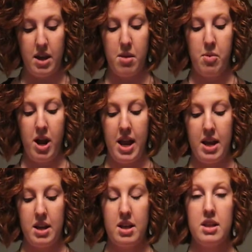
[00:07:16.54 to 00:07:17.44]
Number
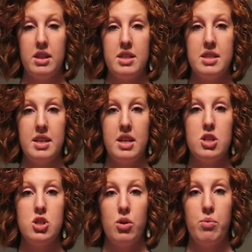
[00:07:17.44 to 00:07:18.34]
8, listen
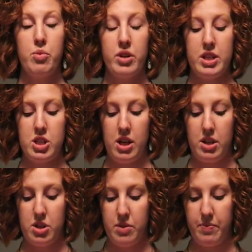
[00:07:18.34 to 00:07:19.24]
and don't
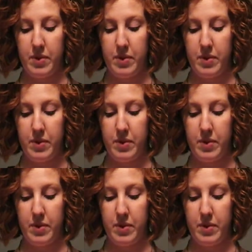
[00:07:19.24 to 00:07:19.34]
prejudge.